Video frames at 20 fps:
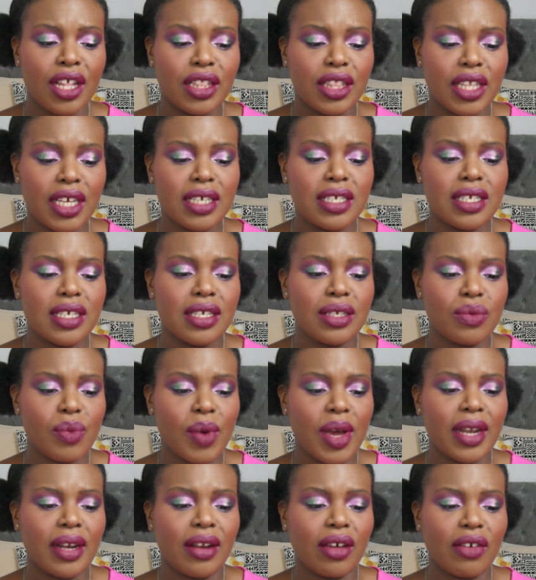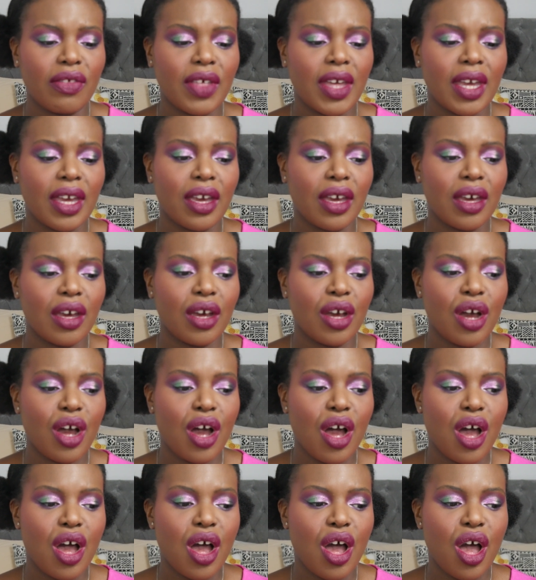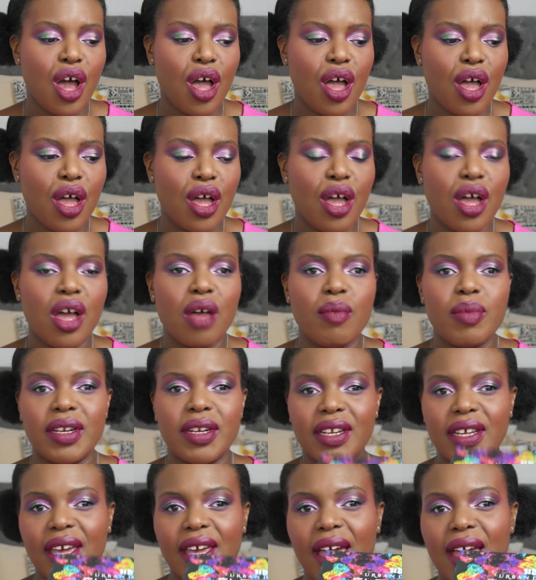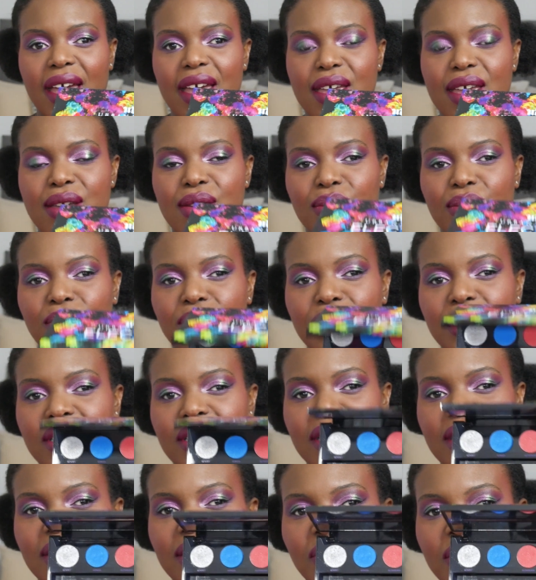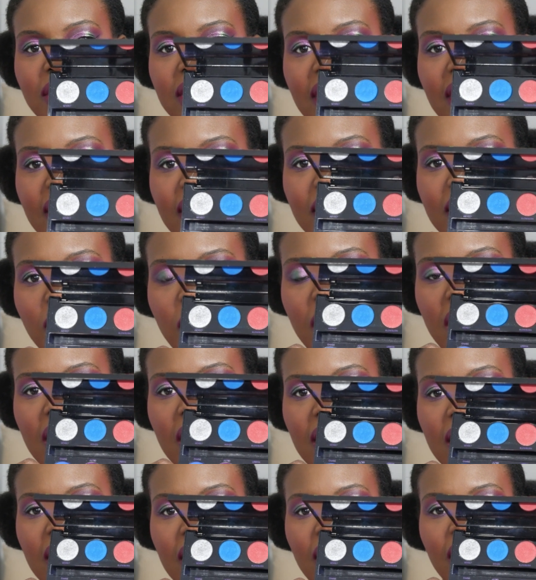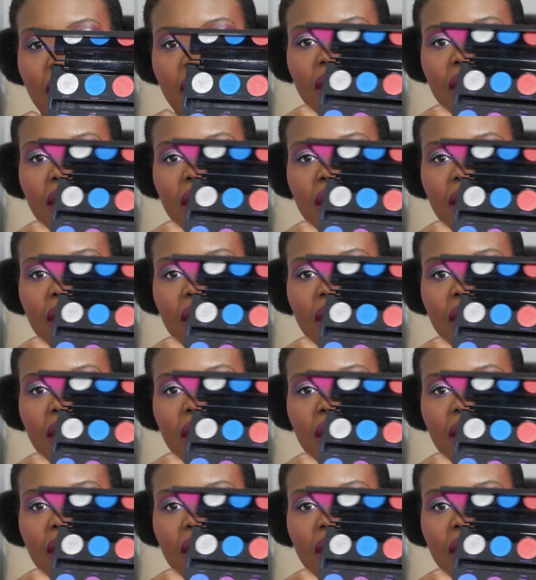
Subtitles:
This is when I think Urban Decay was at its peak.